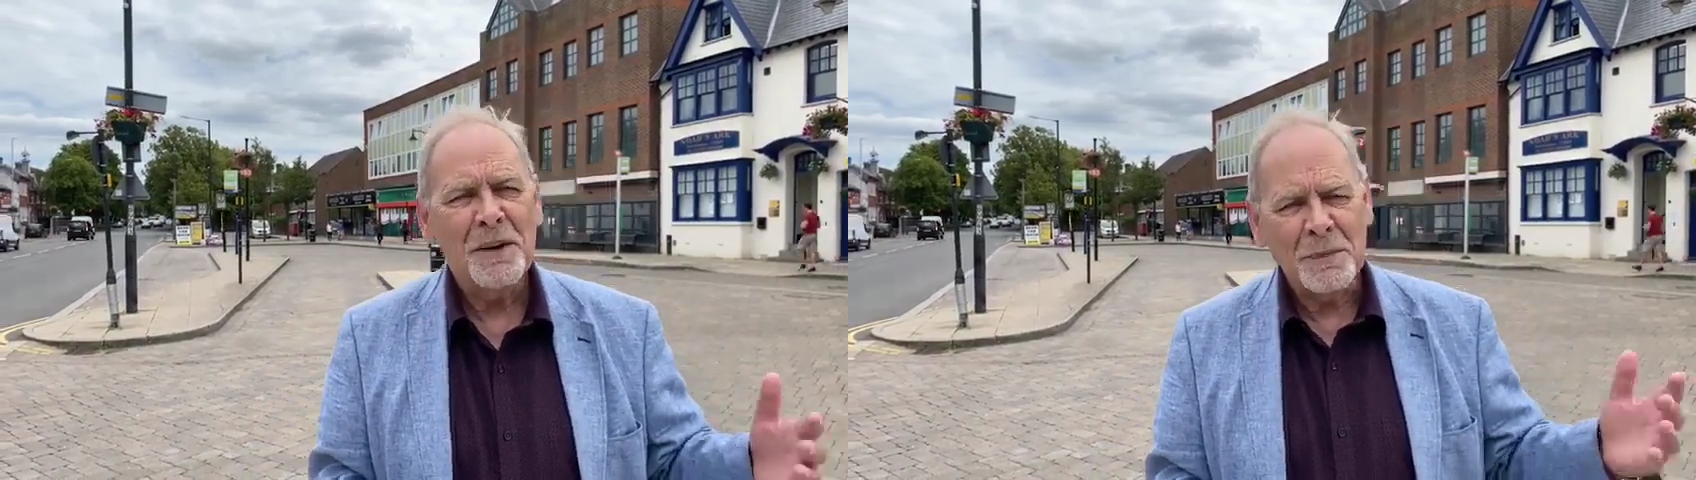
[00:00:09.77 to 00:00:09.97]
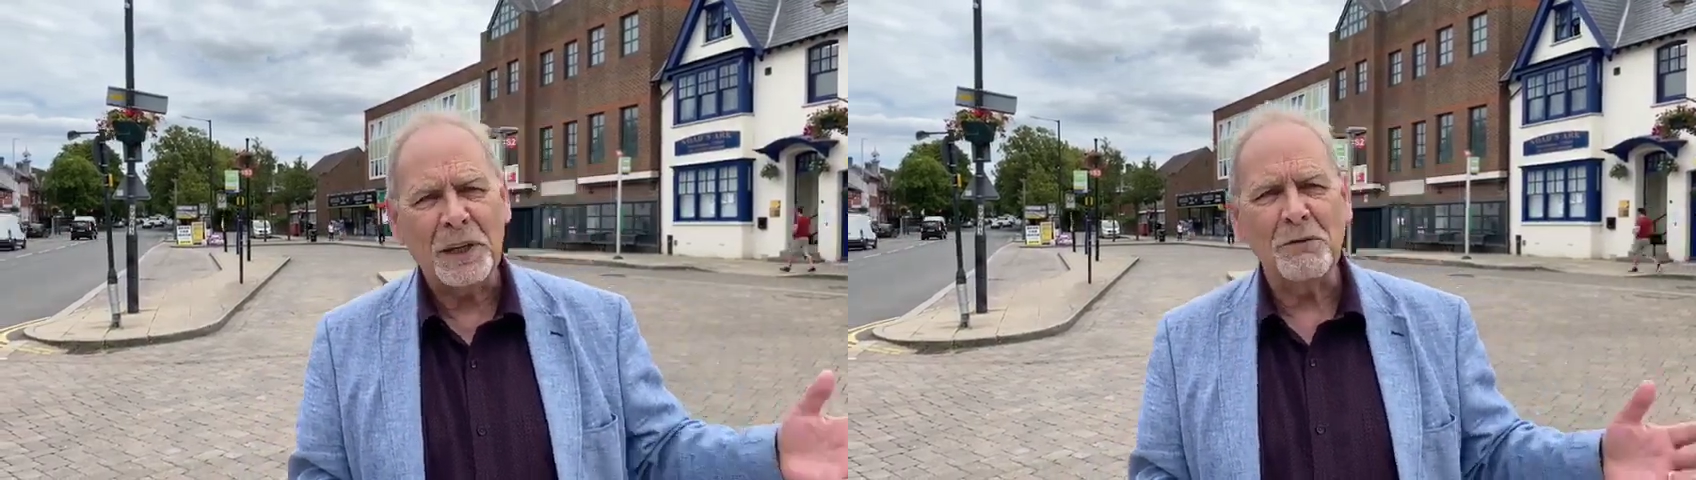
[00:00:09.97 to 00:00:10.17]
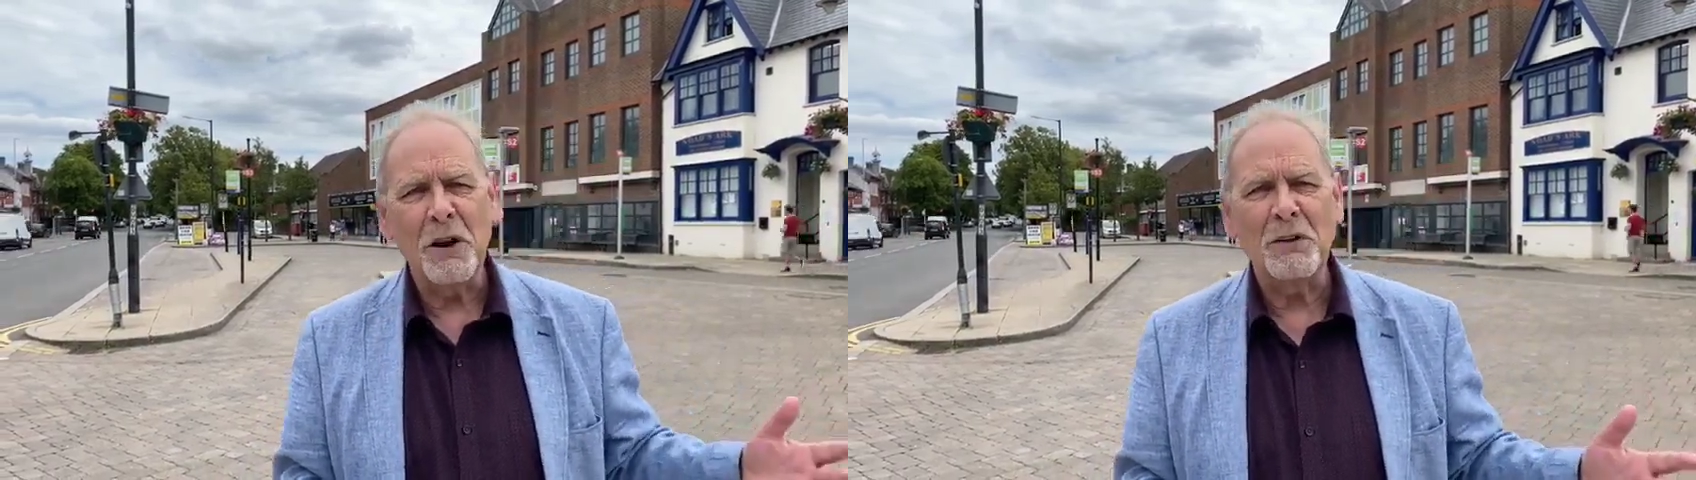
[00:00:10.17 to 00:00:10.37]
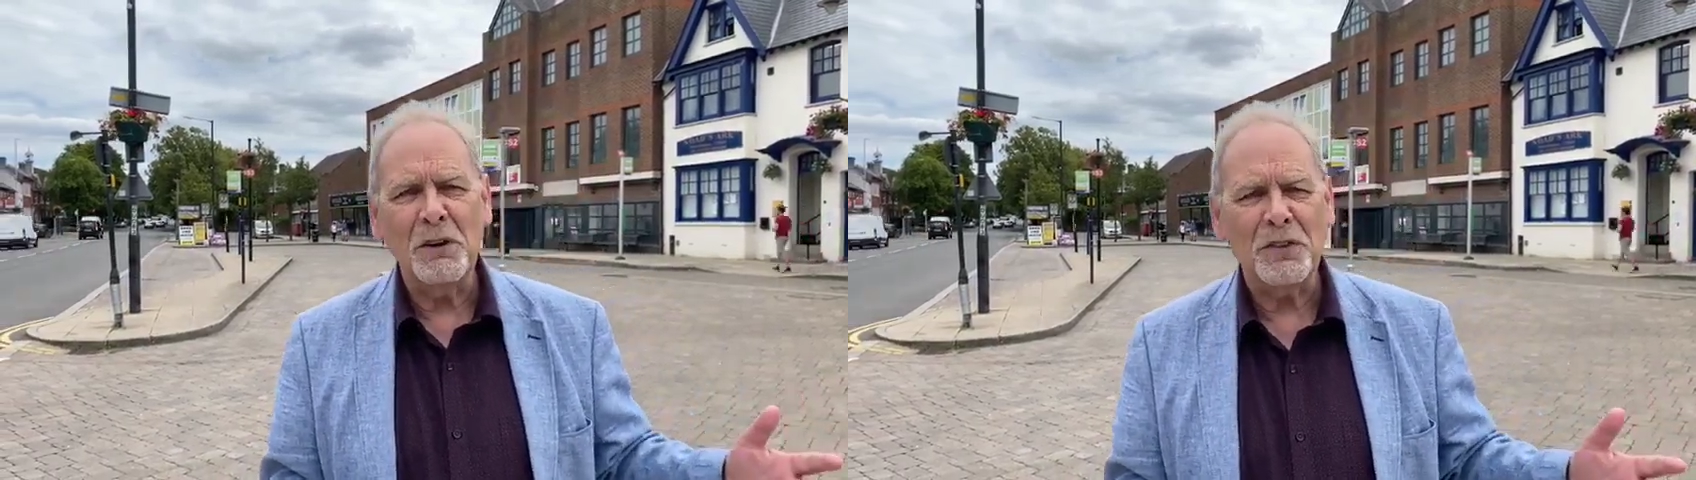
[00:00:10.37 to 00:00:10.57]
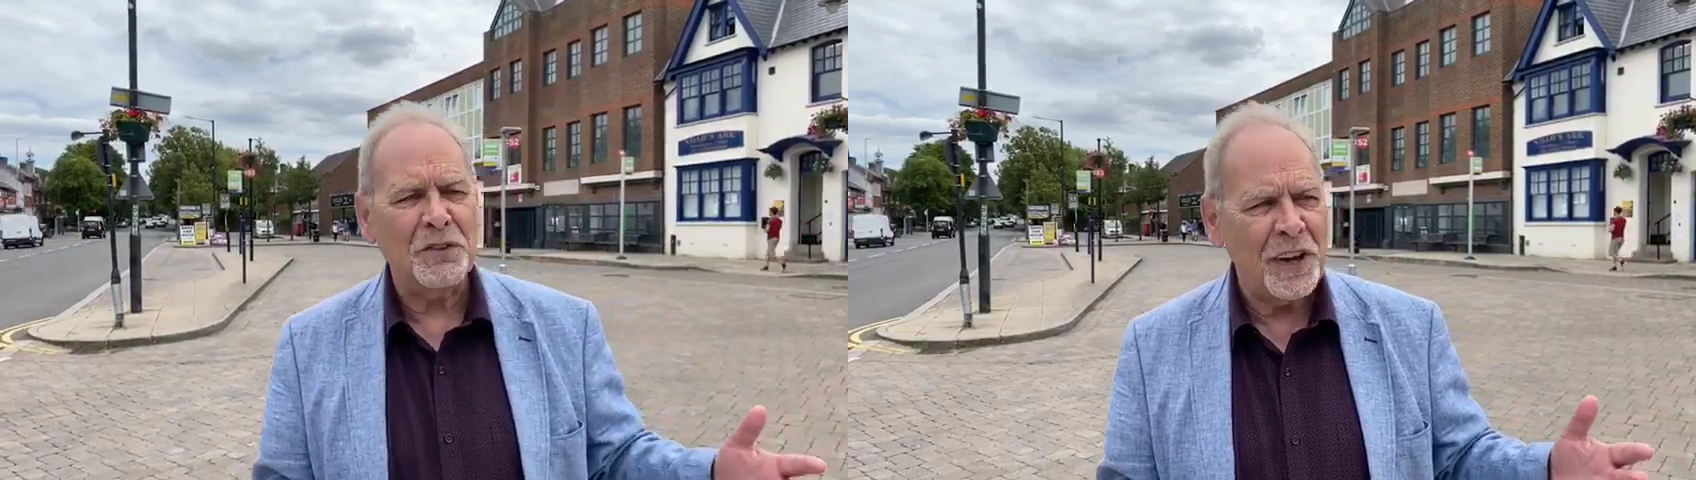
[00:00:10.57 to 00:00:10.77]
Middle Row
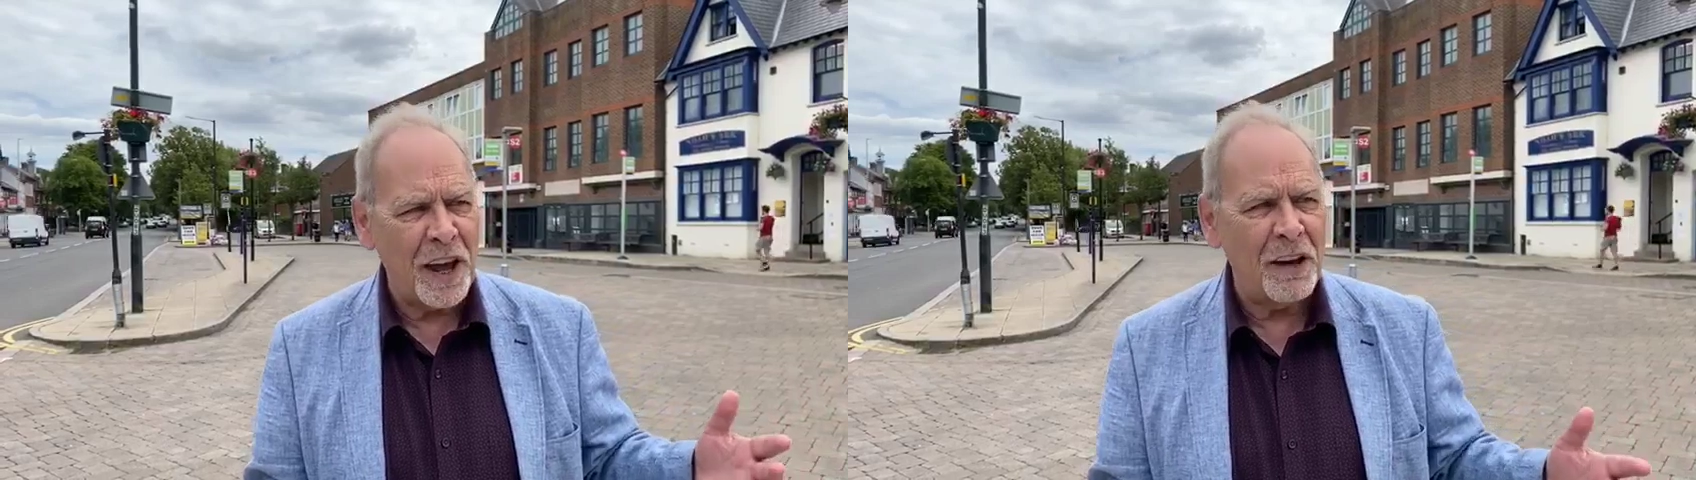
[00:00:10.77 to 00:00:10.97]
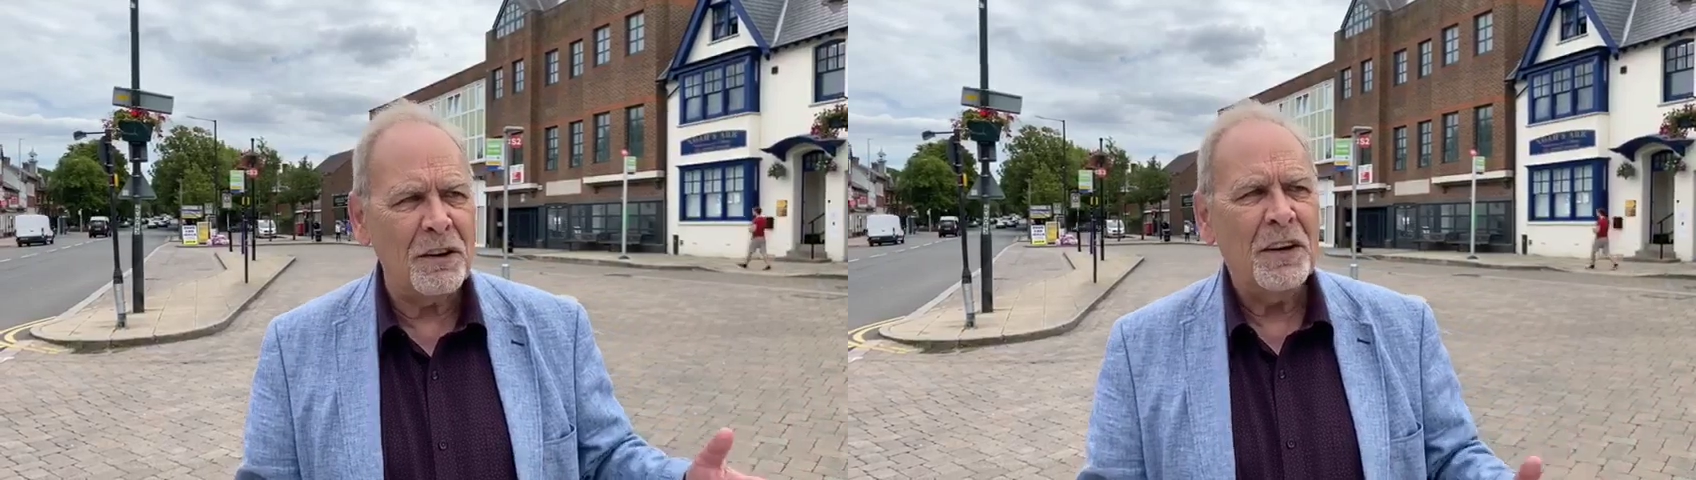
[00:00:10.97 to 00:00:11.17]
looks now